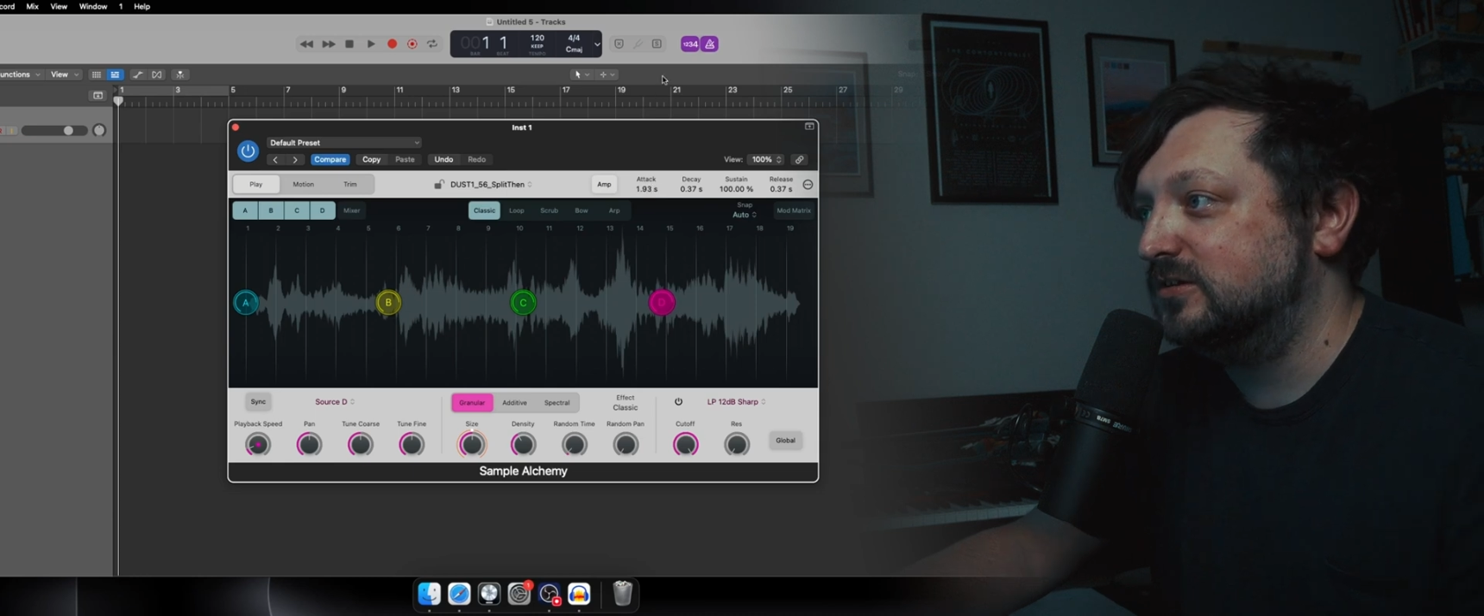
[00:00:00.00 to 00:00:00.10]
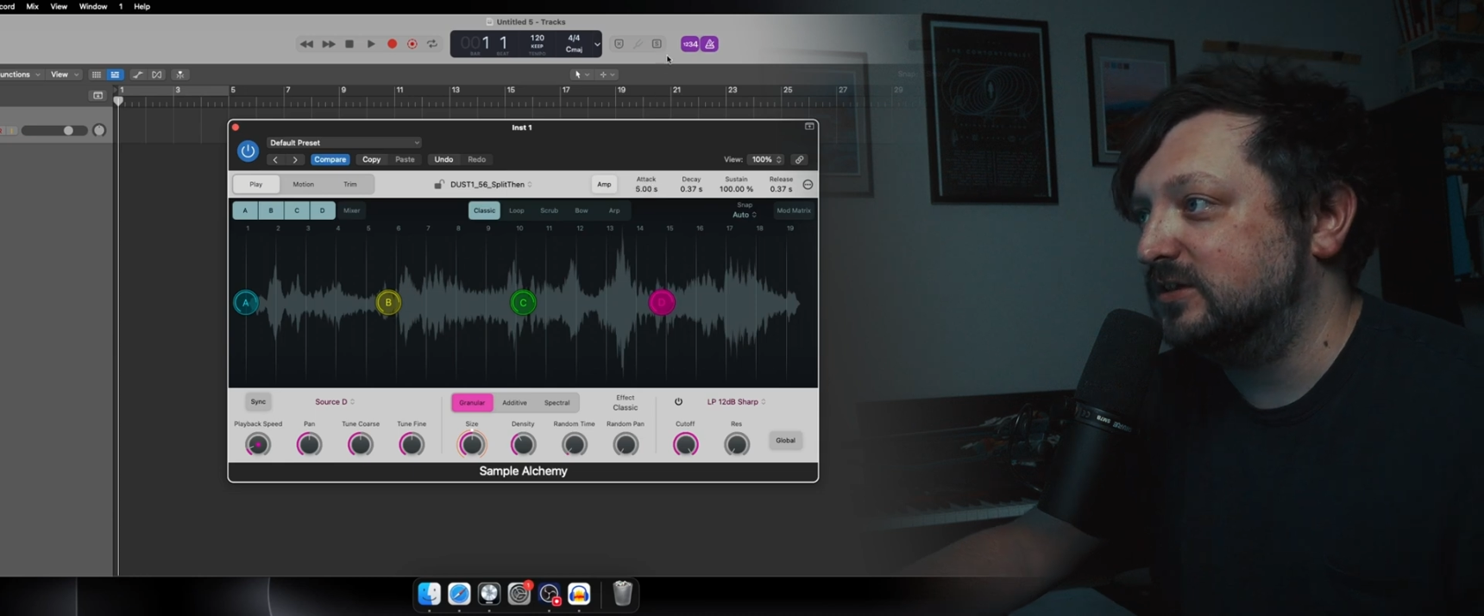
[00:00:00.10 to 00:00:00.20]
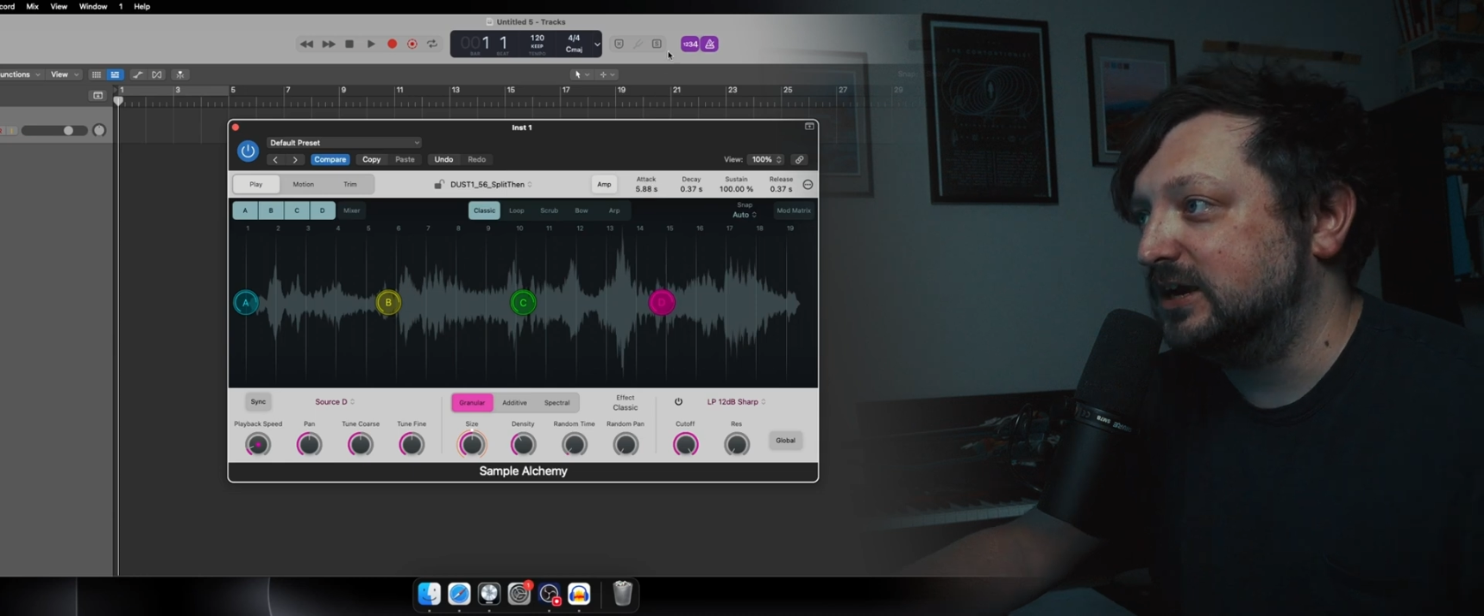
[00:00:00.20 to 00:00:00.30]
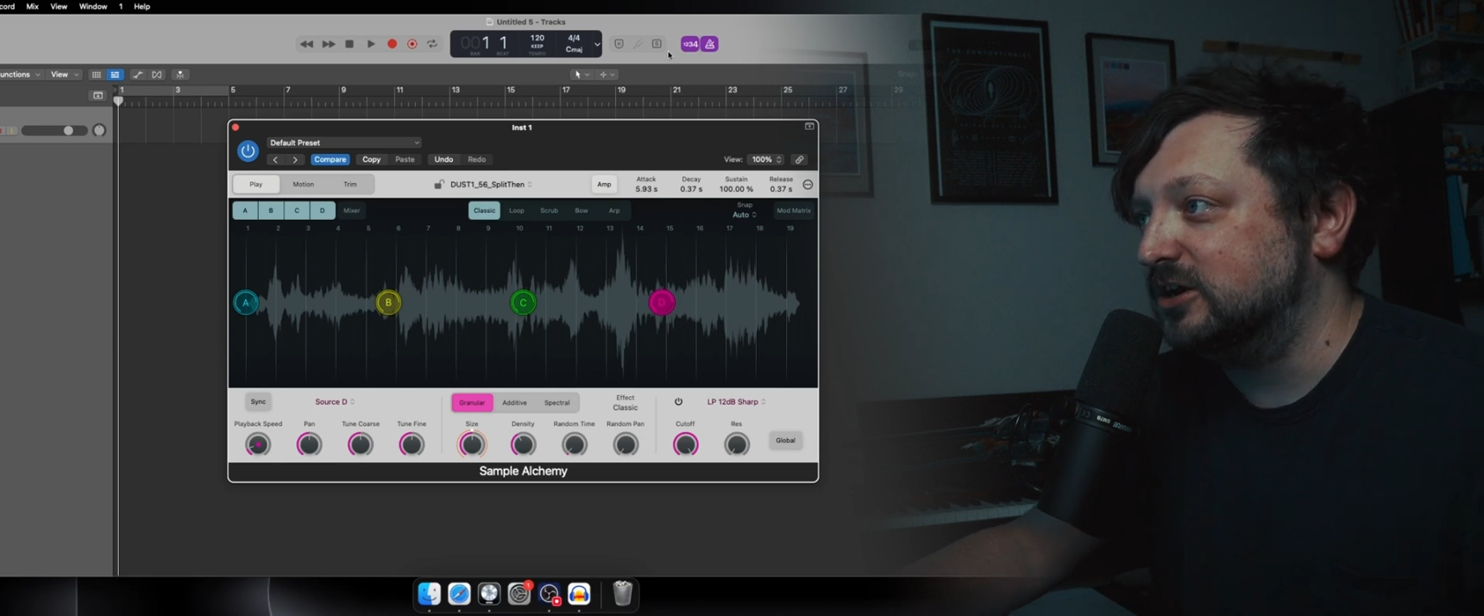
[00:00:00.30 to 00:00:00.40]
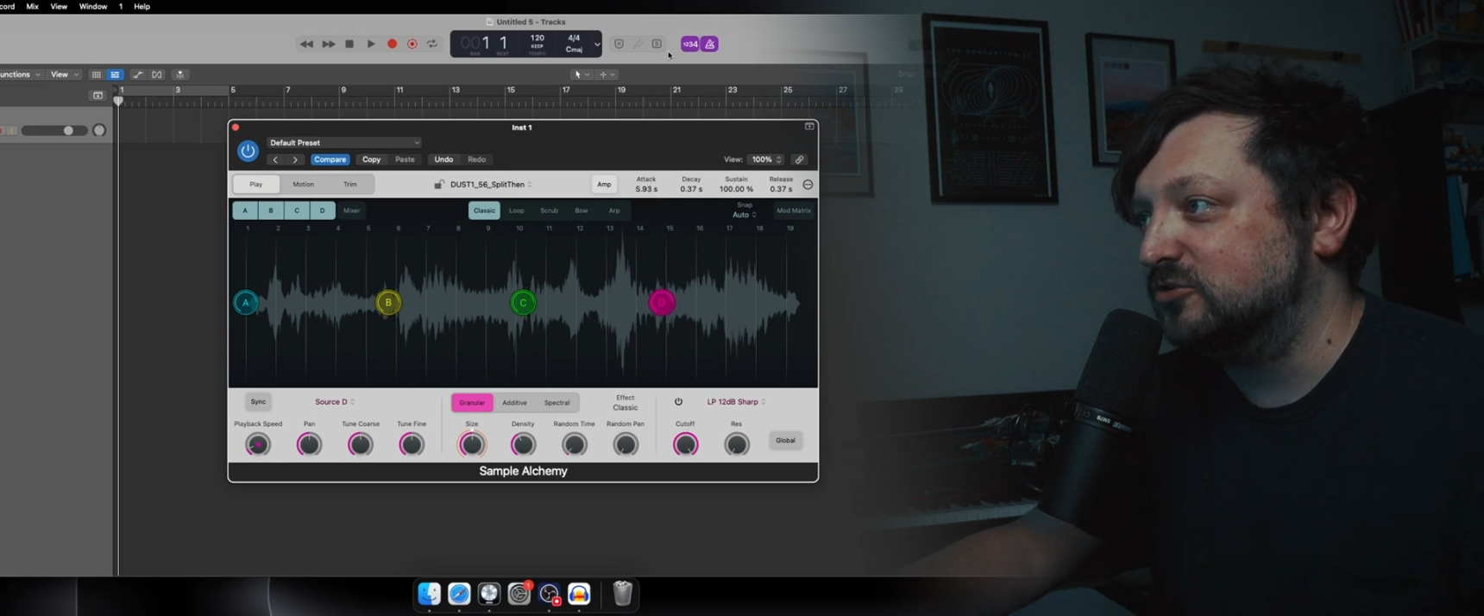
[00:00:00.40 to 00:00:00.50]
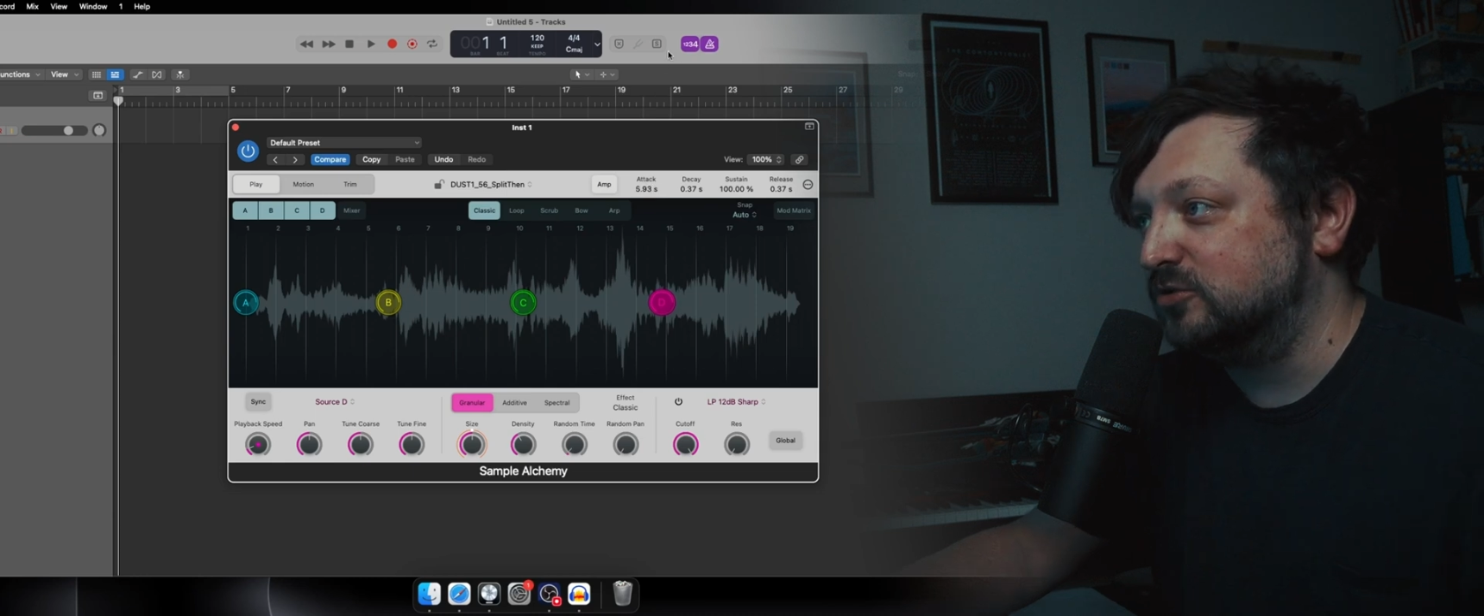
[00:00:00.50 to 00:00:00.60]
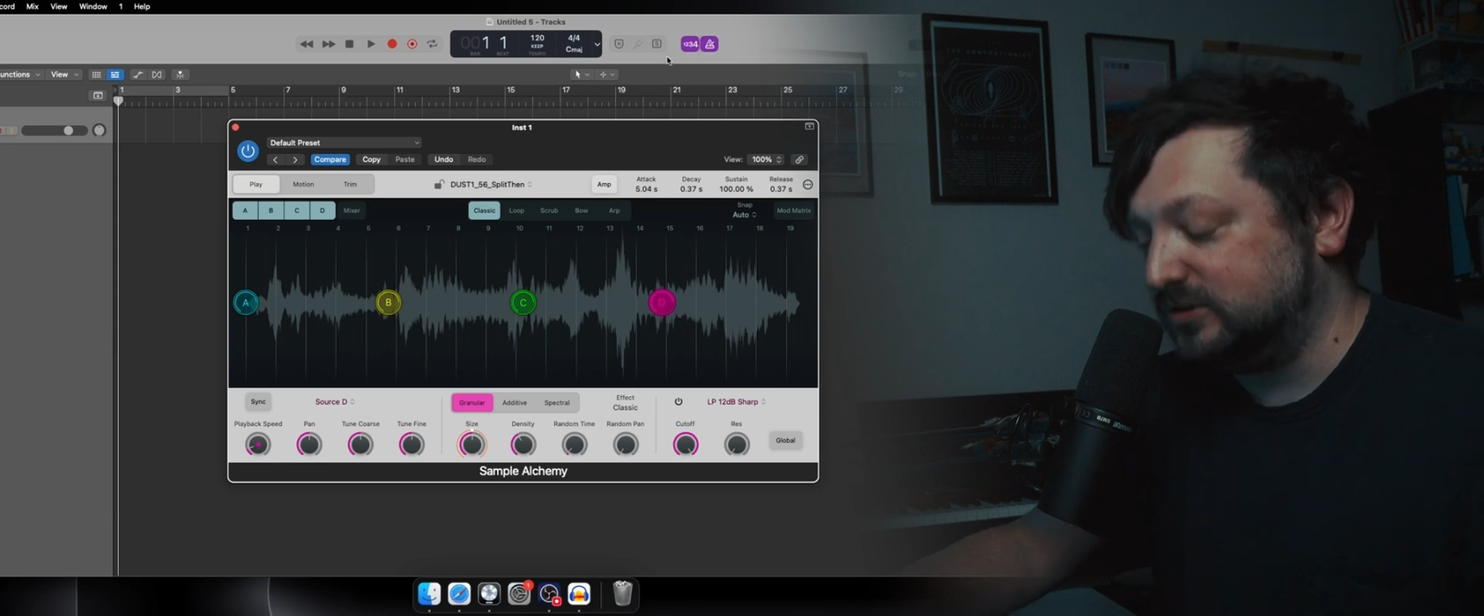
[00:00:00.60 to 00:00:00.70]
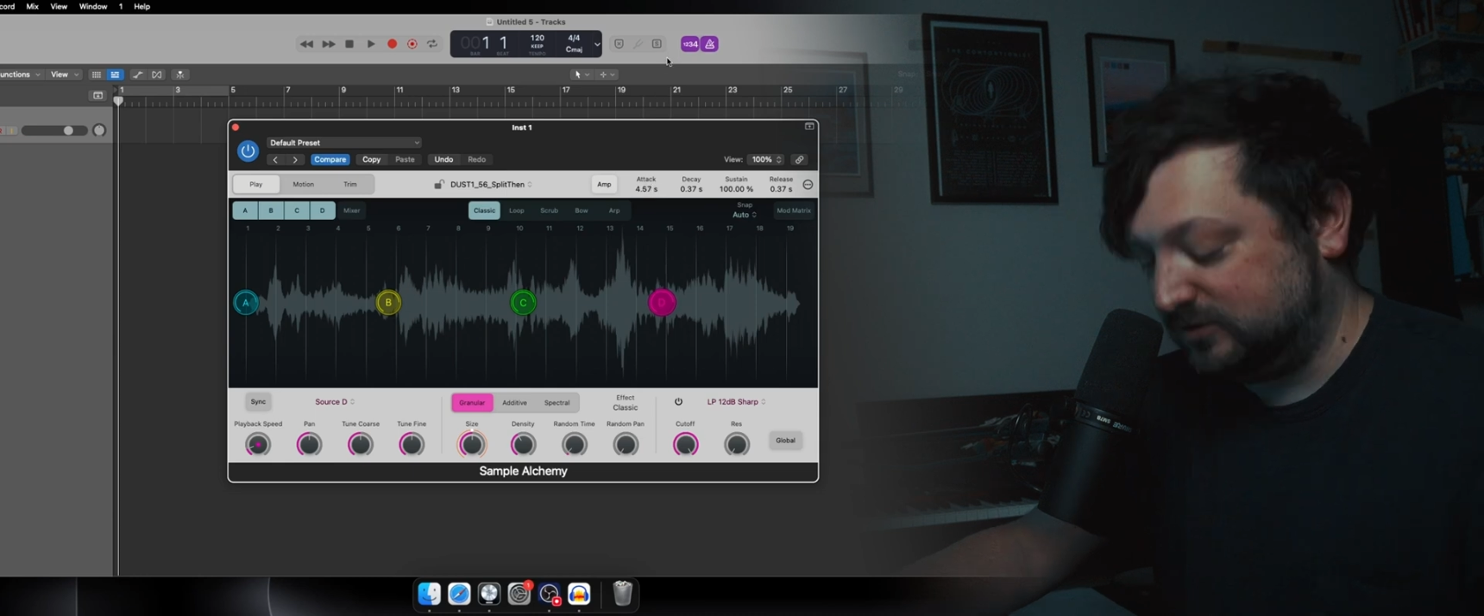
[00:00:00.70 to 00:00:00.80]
that can control this,